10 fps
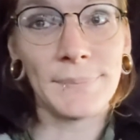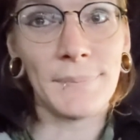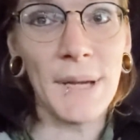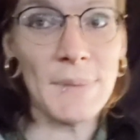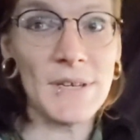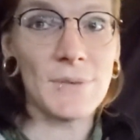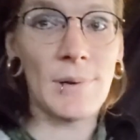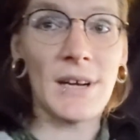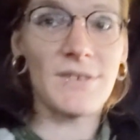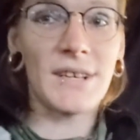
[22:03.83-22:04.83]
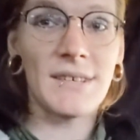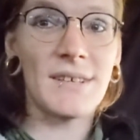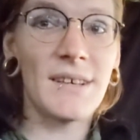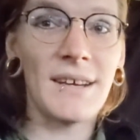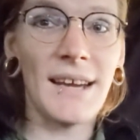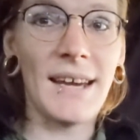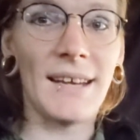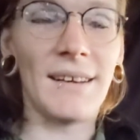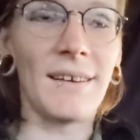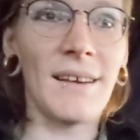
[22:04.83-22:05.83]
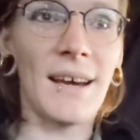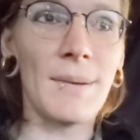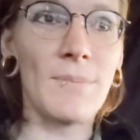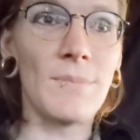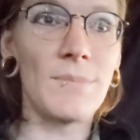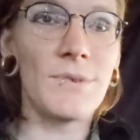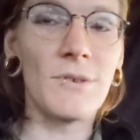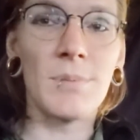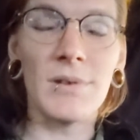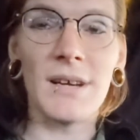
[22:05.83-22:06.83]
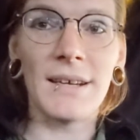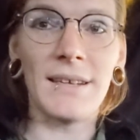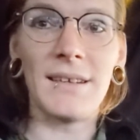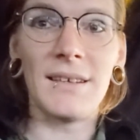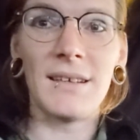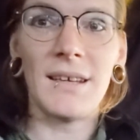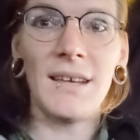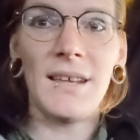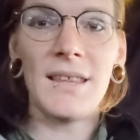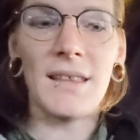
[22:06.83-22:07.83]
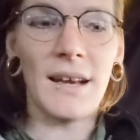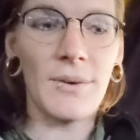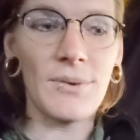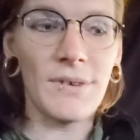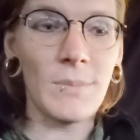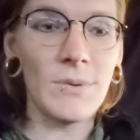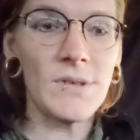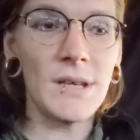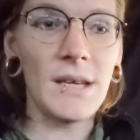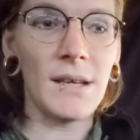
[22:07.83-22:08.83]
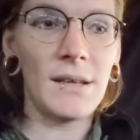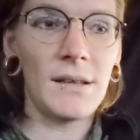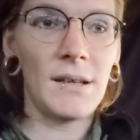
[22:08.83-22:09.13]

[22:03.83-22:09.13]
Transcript: my major project, and I'm super lucky that I was able to get